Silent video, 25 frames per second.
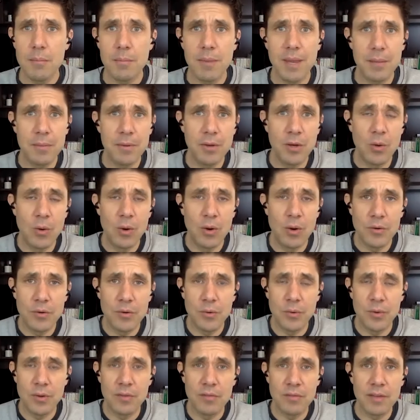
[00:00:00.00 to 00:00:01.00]
maybe go out
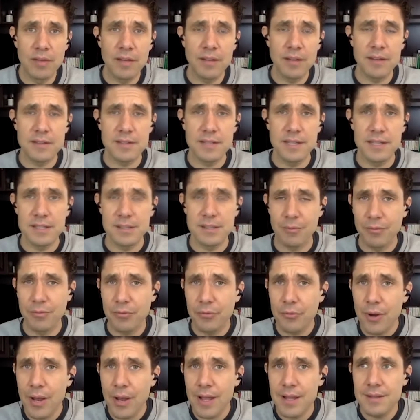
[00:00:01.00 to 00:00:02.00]
to an event to see some
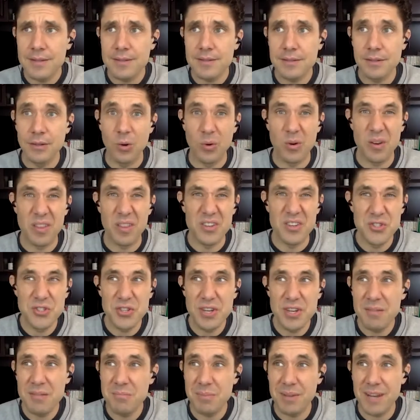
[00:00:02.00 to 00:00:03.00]
friends, go to the
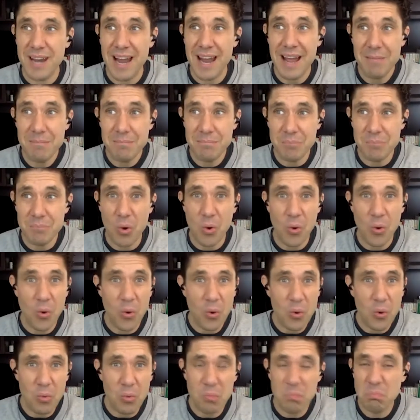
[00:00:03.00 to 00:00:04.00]
gym, but I'm
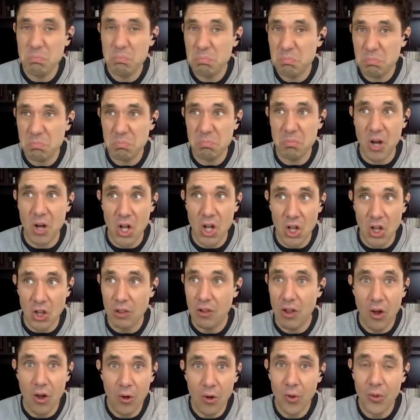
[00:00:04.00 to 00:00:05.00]
home
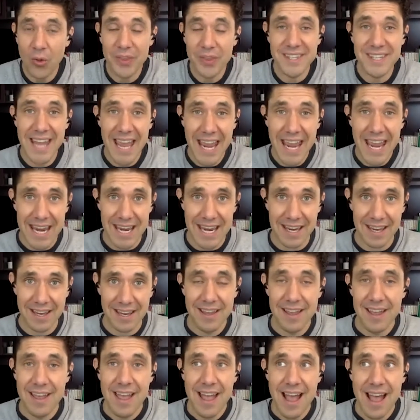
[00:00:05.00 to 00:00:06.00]
all, all day.
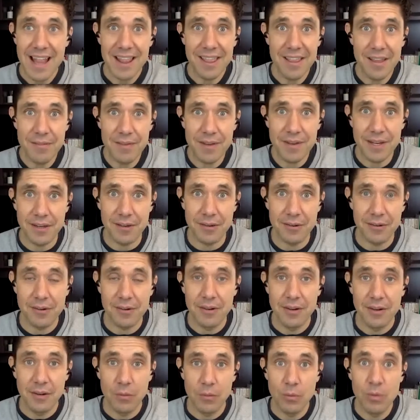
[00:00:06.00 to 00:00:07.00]
I love it here.
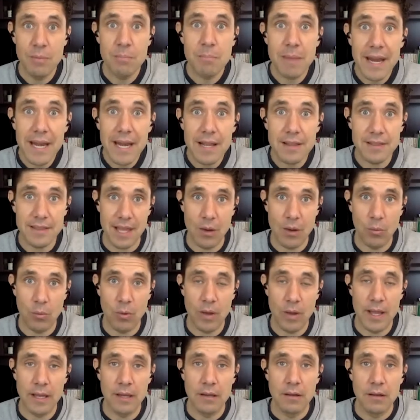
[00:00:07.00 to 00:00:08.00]
We made it that
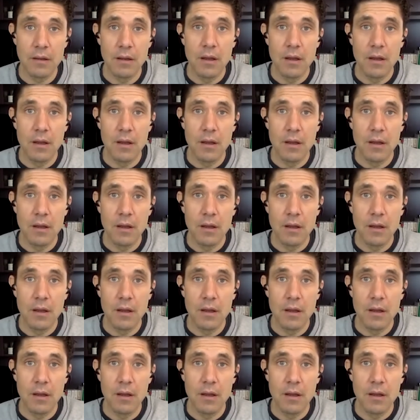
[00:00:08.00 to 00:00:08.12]
way.